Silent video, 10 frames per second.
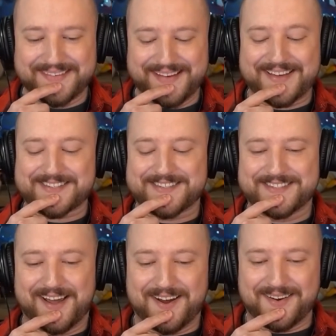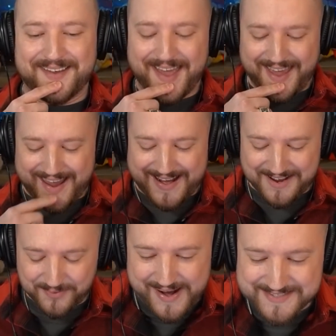Yes, sir.
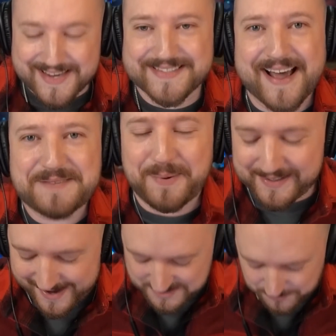And he wastes his Zap spell as